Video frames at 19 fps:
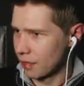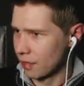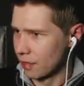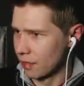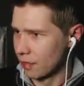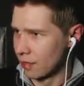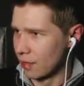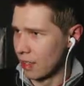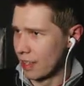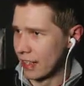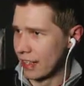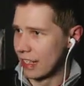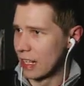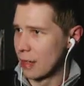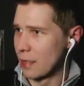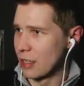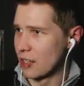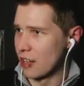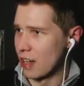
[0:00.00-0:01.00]
Right, now
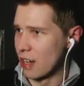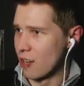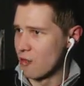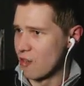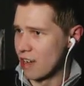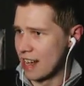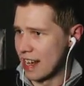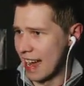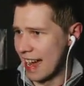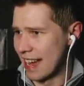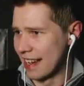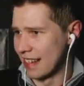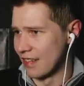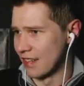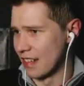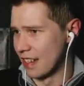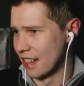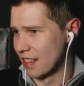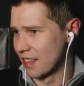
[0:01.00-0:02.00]
let me try
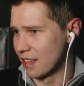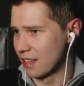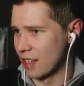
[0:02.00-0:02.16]
re-adding this.